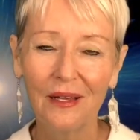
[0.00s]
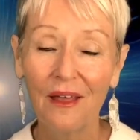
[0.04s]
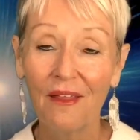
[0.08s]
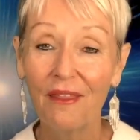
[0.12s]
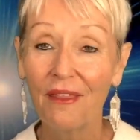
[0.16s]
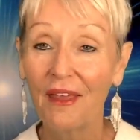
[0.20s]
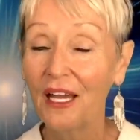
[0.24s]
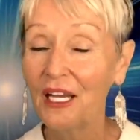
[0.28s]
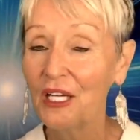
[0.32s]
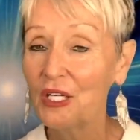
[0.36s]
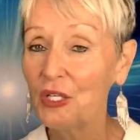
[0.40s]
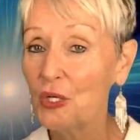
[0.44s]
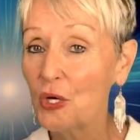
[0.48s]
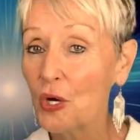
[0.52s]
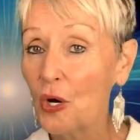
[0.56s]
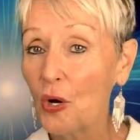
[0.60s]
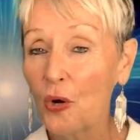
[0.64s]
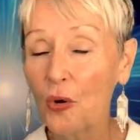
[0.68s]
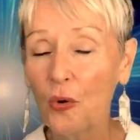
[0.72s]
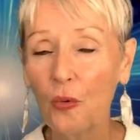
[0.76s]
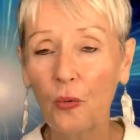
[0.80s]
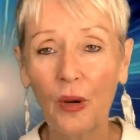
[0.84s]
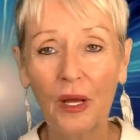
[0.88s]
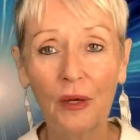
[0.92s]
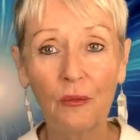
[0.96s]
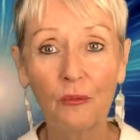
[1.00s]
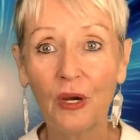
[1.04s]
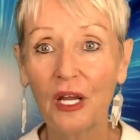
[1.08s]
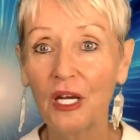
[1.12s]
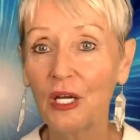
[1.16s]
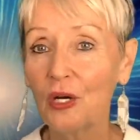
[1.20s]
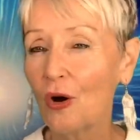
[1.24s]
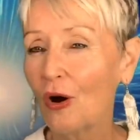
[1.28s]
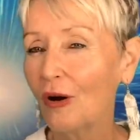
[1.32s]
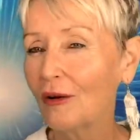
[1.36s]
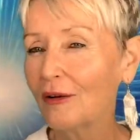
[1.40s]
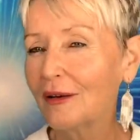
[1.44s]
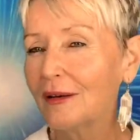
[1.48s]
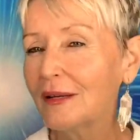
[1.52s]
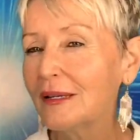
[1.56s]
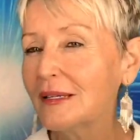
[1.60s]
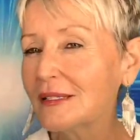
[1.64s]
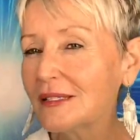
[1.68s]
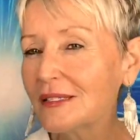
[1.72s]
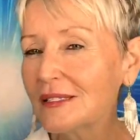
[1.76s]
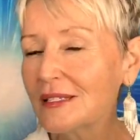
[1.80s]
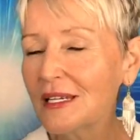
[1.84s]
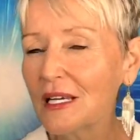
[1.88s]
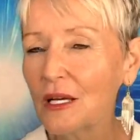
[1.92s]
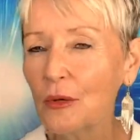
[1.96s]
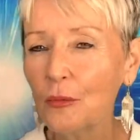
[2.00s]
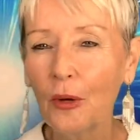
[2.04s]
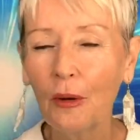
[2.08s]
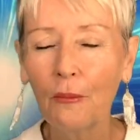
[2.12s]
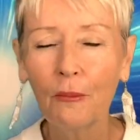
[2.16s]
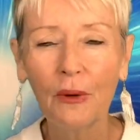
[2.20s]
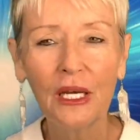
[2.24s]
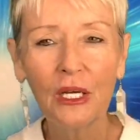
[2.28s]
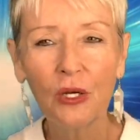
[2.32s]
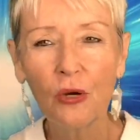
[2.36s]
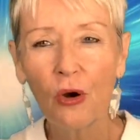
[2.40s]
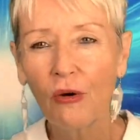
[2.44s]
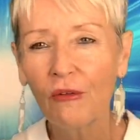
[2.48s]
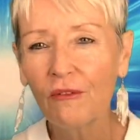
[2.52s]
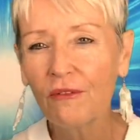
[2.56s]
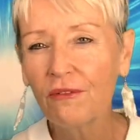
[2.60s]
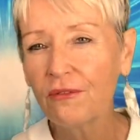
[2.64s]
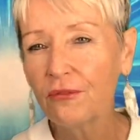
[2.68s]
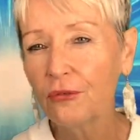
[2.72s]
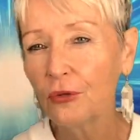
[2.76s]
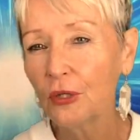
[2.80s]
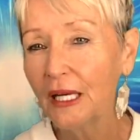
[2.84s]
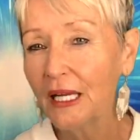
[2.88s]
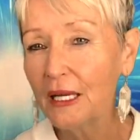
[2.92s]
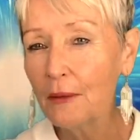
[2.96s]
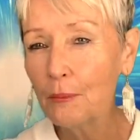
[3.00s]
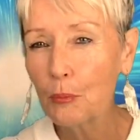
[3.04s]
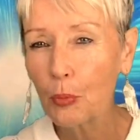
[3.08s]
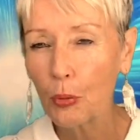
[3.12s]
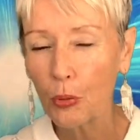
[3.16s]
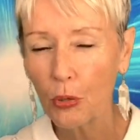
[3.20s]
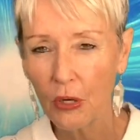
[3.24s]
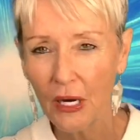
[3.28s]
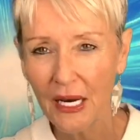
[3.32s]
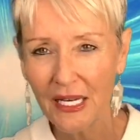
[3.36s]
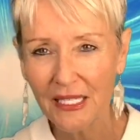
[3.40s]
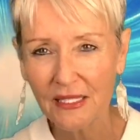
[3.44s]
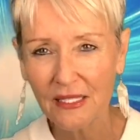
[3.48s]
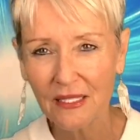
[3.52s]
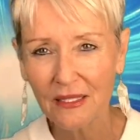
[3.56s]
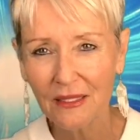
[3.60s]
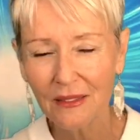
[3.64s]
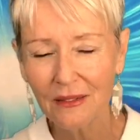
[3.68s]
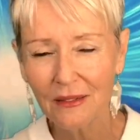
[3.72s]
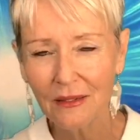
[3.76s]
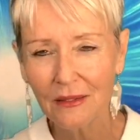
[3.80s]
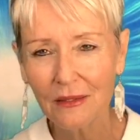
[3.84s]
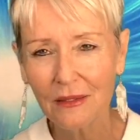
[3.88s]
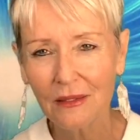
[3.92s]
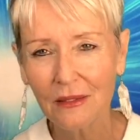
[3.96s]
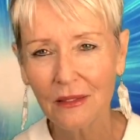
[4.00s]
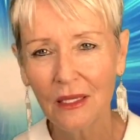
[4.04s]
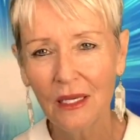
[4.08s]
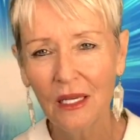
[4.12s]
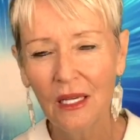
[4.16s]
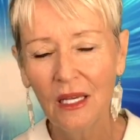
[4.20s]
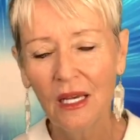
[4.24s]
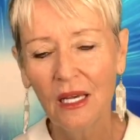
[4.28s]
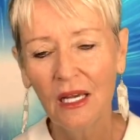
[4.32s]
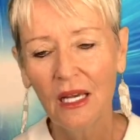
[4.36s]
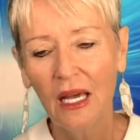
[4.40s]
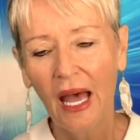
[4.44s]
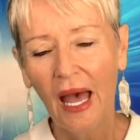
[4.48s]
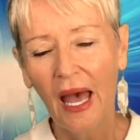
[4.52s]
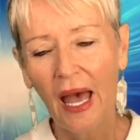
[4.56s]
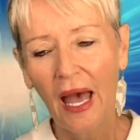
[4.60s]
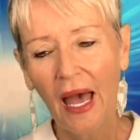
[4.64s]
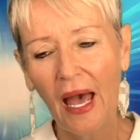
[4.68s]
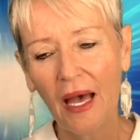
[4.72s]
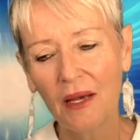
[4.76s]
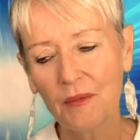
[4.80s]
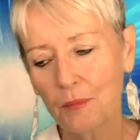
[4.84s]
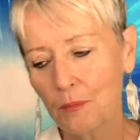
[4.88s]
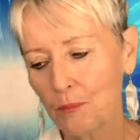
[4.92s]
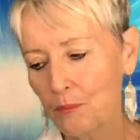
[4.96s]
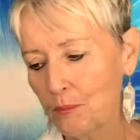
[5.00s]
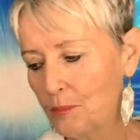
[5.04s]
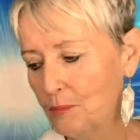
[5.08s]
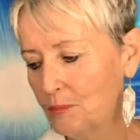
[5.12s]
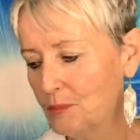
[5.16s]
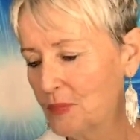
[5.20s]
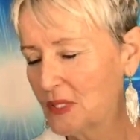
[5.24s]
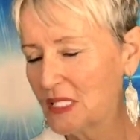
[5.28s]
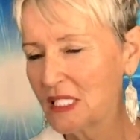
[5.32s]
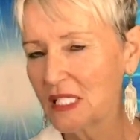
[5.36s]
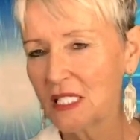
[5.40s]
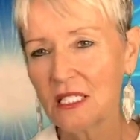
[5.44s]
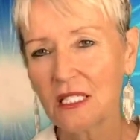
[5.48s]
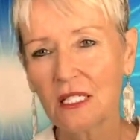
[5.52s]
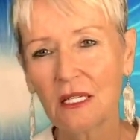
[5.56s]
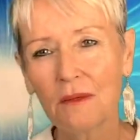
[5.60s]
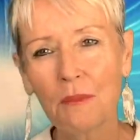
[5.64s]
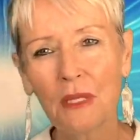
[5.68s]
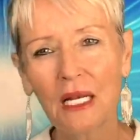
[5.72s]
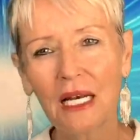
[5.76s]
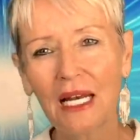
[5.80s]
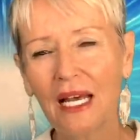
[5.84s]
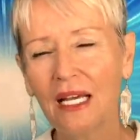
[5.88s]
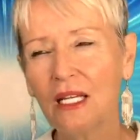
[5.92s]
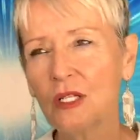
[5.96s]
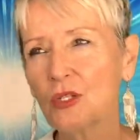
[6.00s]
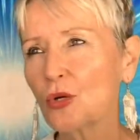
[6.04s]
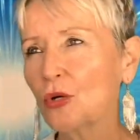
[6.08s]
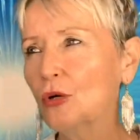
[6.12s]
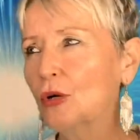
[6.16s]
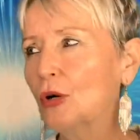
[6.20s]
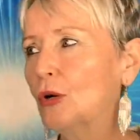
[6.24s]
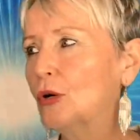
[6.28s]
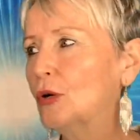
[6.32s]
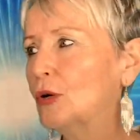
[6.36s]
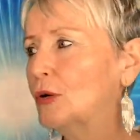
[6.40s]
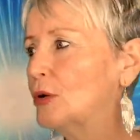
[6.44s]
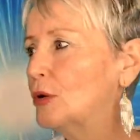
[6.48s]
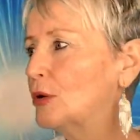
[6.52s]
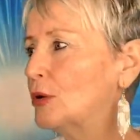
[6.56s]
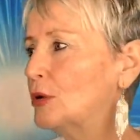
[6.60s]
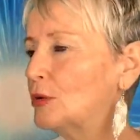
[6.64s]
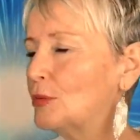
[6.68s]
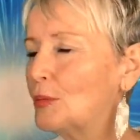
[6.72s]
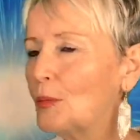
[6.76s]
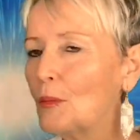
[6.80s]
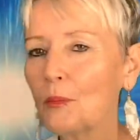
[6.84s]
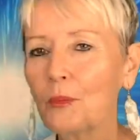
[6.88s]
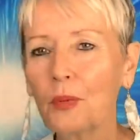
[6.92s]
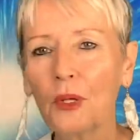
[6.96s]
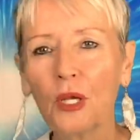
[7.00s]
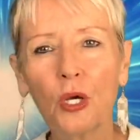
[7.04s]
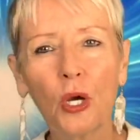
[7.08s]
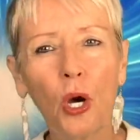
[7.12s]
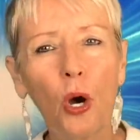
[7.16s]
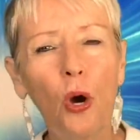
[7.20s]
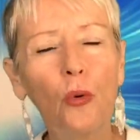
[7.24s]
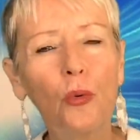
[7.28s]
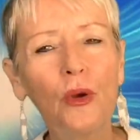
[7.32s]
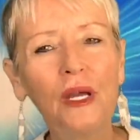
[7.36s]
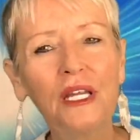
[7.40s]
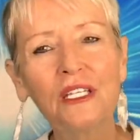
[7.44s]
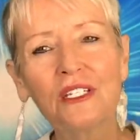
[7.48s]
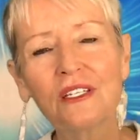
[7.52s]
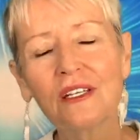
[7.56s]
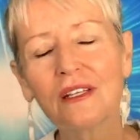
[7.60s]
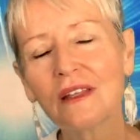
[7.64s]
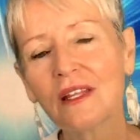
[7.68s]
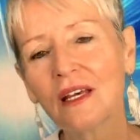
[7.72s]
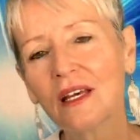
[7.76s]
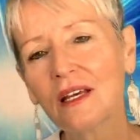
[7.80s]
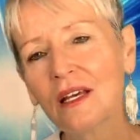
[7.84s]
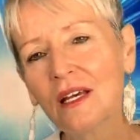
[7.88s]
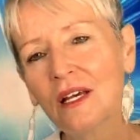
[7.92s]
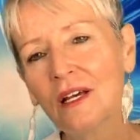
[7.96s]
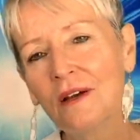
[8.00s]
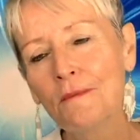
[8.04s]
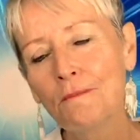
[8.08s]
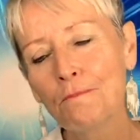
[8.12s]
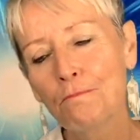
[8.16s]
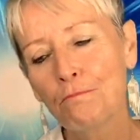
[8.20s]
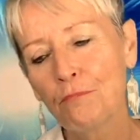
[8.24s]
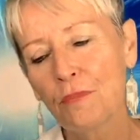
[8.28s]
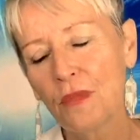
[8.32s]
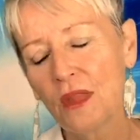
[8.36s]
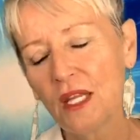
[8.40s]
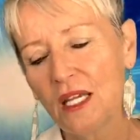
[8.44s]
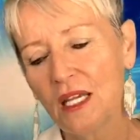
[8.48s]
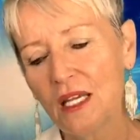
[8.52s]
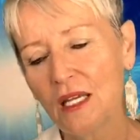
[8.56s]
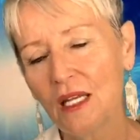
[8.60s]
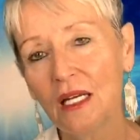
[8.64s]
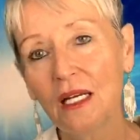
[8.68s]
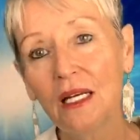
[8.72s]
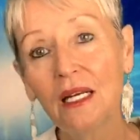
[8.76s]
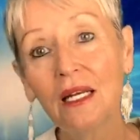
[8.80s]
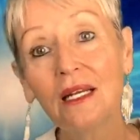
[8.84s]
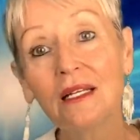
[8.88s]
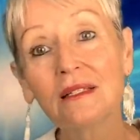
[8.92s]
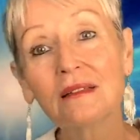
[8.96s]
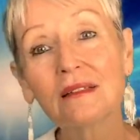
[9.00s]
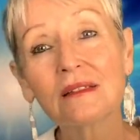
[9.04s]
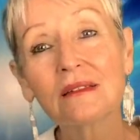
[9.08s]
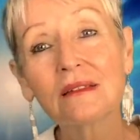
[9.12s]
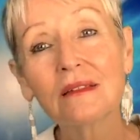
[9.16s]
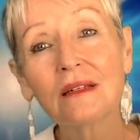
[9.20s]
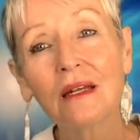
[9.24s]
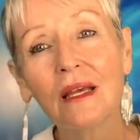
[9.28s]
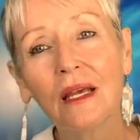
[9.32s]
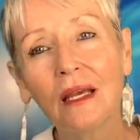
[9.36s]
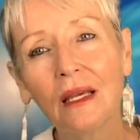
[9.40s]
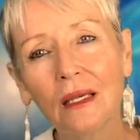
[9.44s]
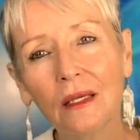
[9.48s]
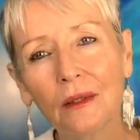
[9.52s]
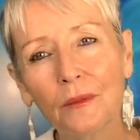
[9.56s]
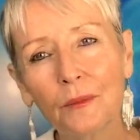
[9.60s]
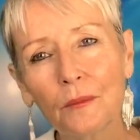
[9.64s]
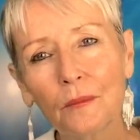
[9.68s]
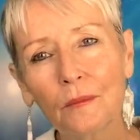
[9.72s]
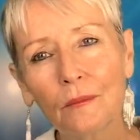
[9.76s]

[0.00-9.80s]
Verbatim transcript: They know when we're not listening, when we're not fully present. Stimulate or, or, or go into the, the listening,